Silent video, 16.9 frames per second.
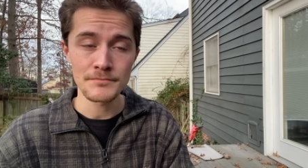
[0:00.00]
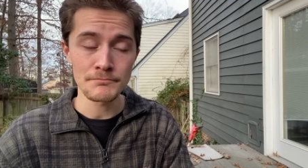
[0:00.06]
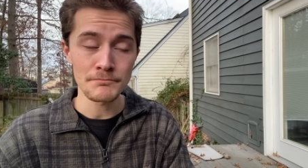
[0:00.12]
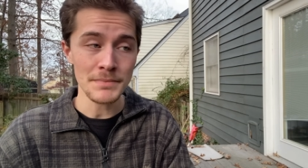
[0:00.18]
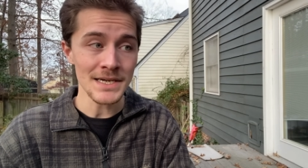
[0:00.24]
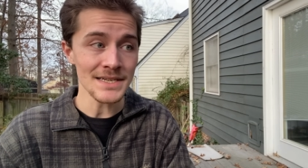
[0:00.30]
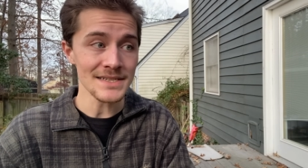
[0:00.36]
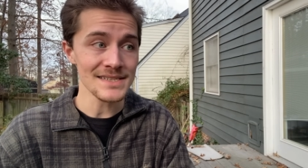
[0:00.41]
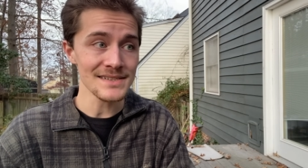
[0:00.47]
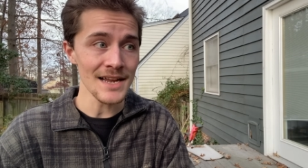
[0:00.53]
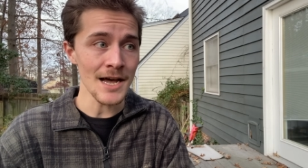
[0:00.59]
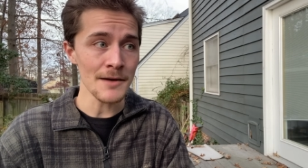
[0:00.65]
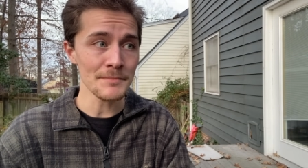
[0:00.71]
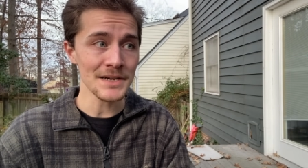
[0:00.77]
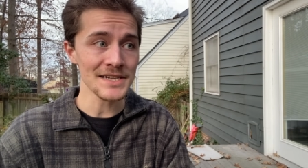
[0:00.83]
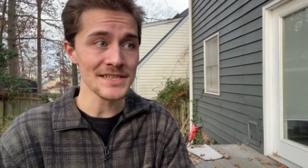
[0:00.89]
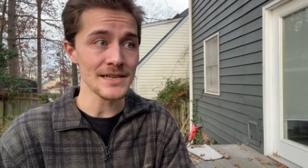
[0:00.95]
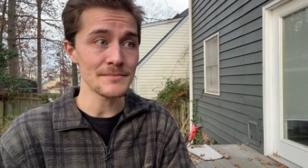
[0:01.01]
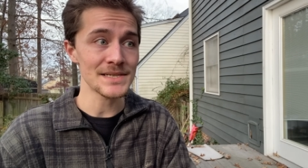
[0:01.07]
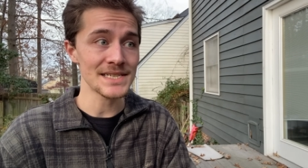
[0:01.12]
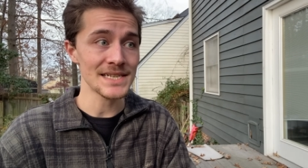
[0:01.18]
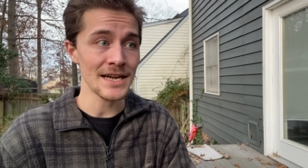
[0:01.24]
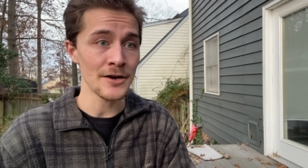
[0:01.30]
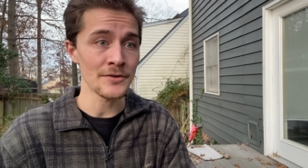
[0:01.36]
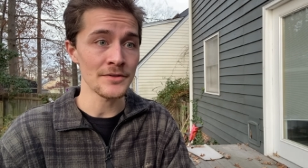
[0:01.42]
But it's not because I'm
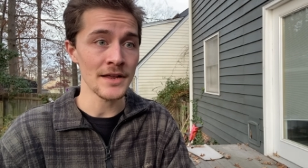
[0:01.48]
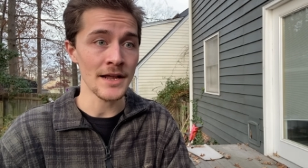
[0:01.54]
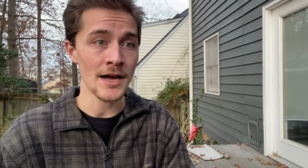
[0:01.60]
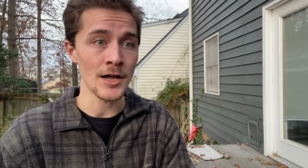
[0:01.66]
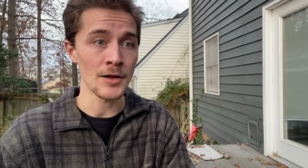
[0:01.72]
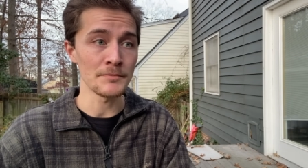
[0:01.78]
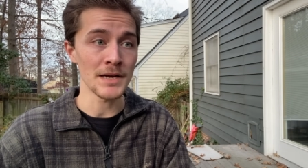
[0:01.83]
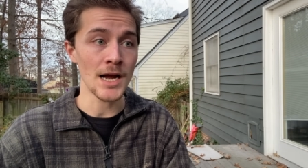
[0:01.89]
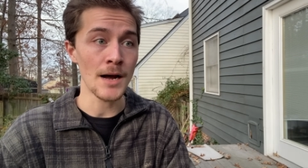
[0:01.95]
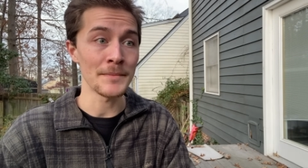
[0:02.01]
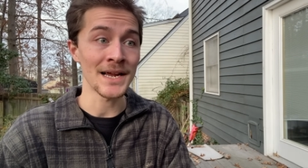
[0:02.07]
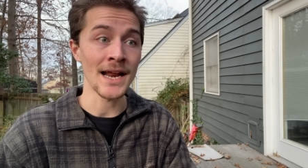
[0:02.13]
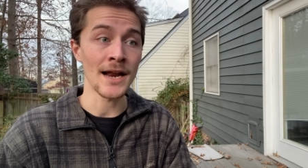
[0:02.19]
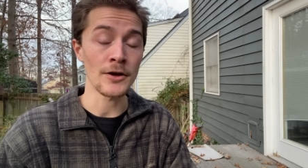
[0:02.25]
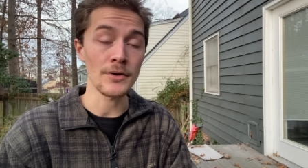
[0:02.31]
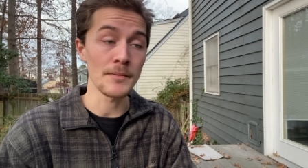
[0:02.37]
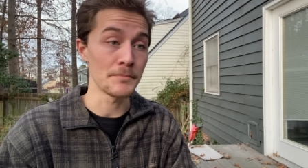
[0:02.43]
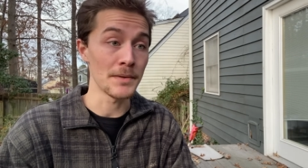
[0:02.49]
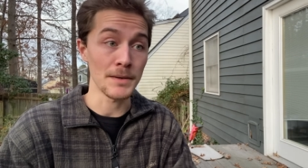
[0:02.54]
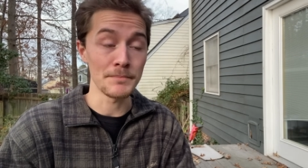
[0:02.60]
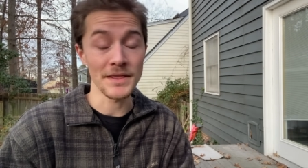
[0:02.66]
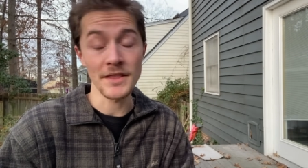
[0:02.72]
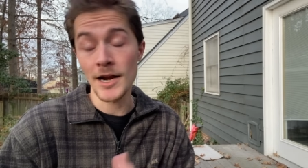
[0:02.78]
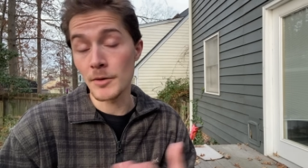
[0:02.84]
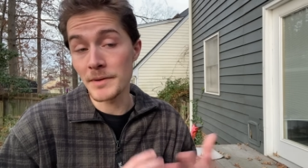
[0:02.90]
scared that I'll become an
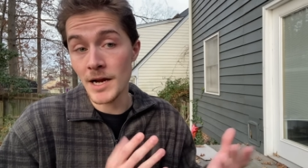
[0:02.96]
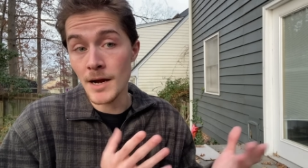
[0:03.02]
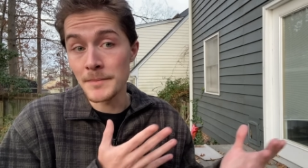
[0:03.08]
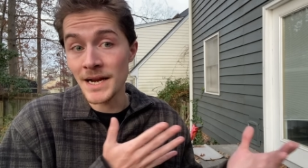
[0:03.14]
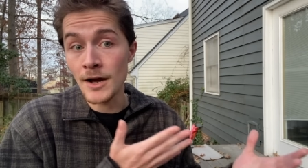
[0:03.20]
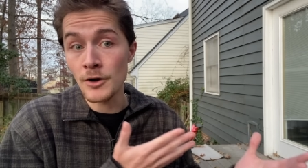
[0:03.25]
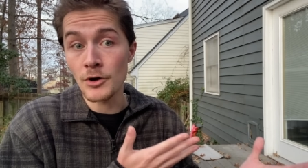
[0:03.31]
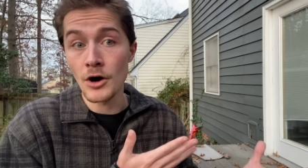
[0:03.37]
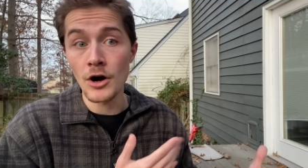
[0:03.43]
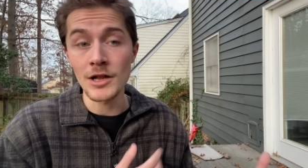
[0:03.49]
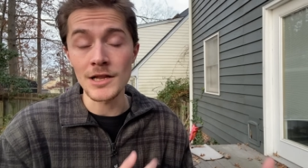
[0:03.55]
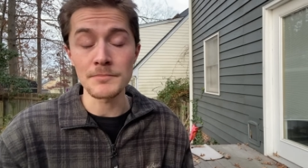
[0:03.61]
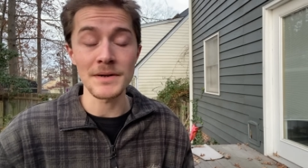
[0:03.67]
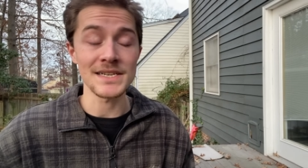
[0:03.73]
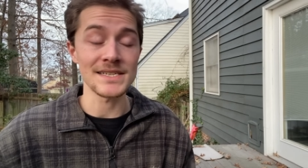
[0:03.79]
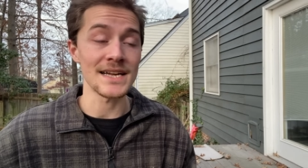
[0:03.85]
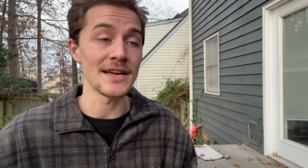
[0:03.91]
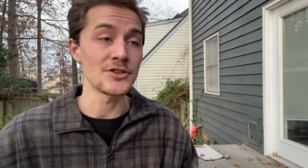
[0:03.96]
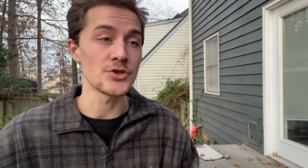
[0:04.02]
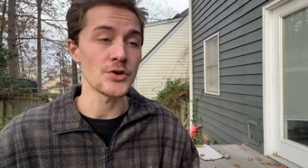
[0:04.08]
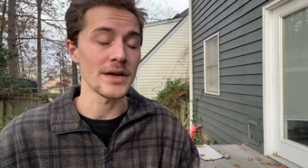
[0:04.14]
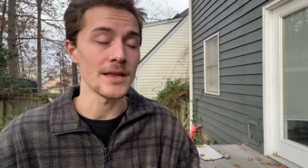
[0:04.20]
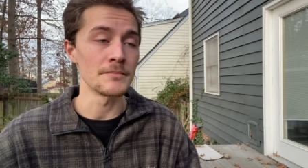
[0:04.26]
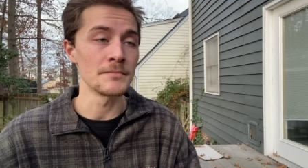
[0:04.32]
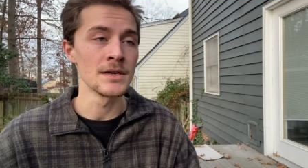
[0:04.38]
alcoholic because I
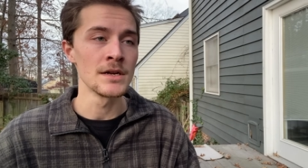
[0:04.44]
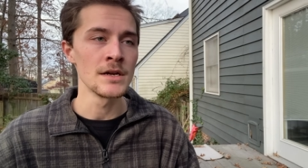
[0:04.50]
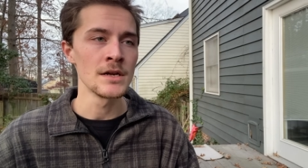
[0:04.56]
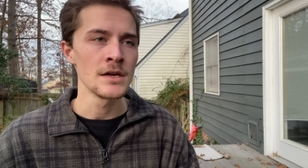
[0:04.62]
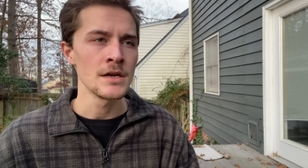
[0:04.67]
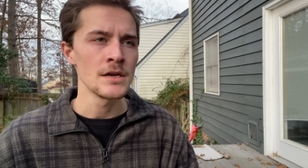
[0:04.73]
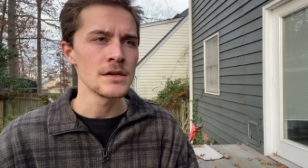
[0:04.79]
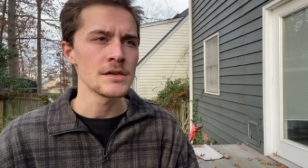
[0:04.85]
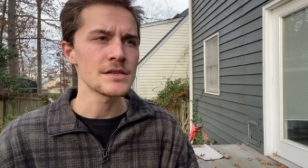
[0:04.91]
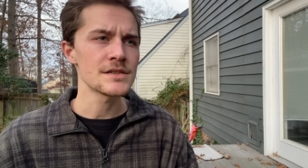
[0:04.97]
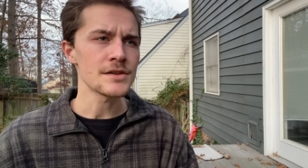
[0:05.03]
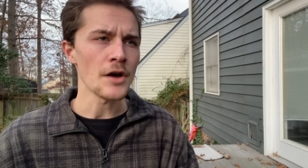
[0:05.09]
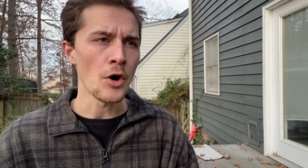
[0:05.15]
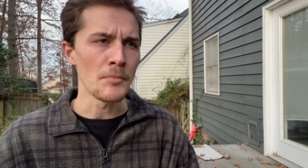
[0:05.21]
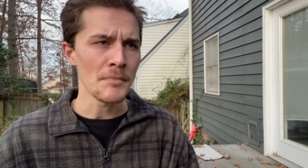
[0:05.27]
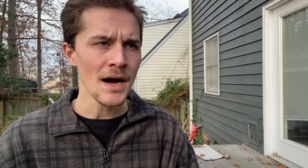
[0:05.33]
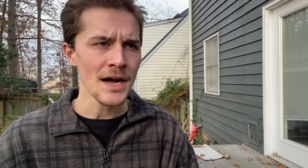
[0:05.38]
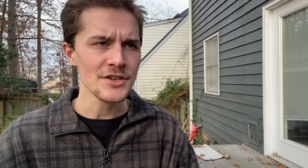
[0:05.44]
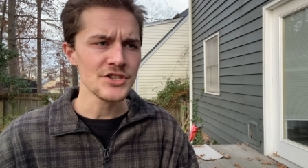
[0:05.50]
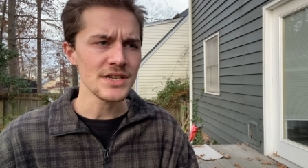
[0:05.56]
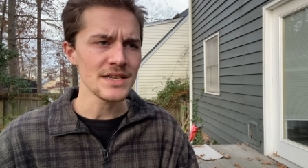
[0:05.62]
enjoy them so much.